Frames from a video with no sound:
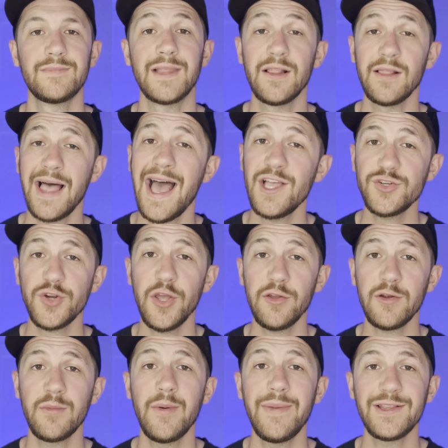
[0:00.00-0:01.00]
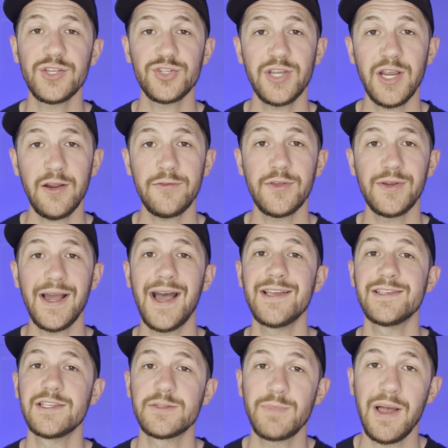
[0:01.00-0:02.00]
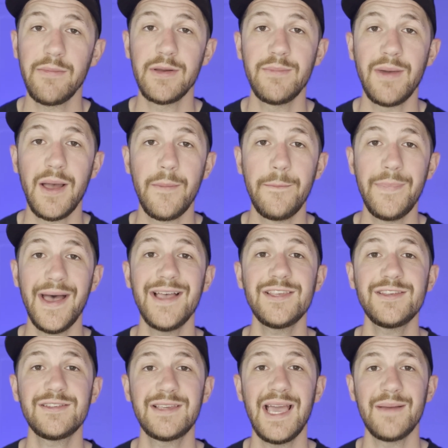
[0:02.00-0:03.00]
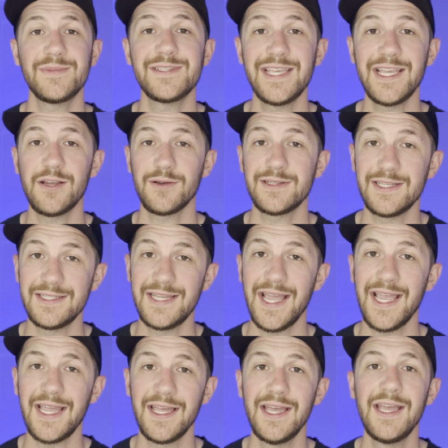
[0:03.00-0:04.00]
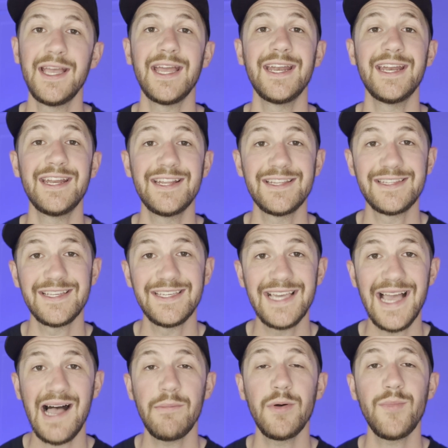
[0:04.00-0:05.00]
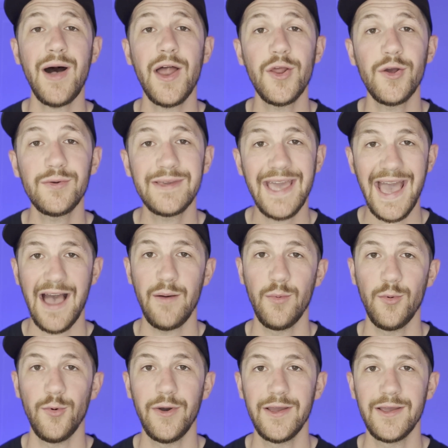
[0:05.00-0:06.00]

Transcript: The last trailer I'm about to share with you guys is probably my best kept secret to date, and it is the Yamamoto Cowboy.